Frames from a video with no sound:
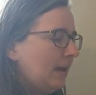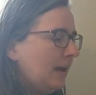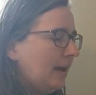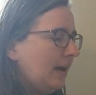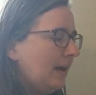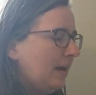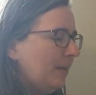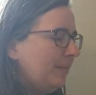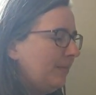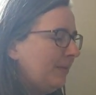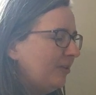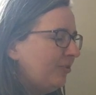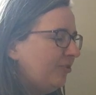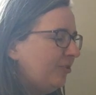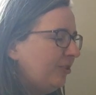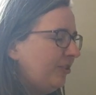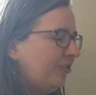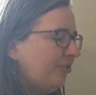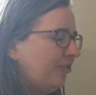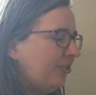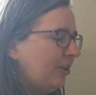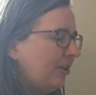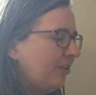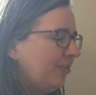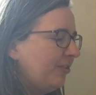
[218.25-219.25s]
that she
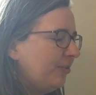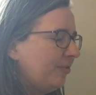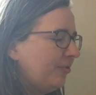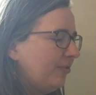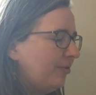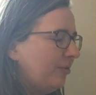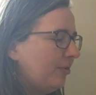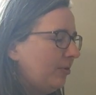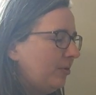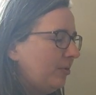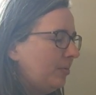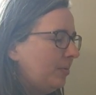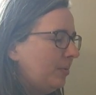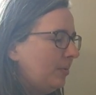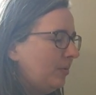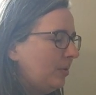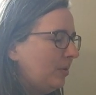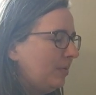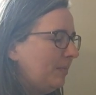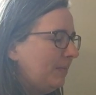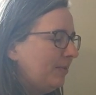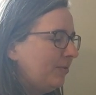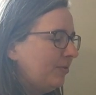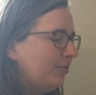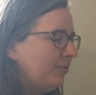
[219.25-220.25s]
shares a room
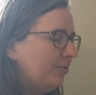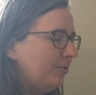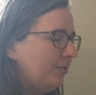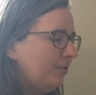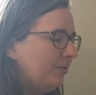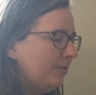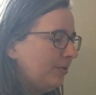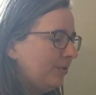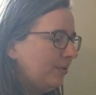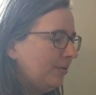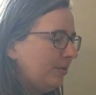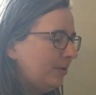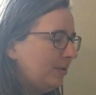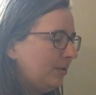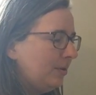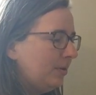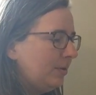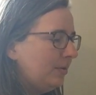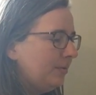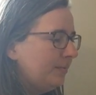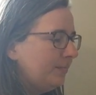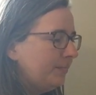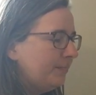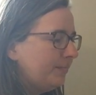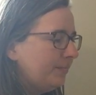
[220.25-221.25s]
with Mr.
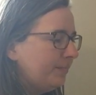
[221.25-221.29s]
Dussel.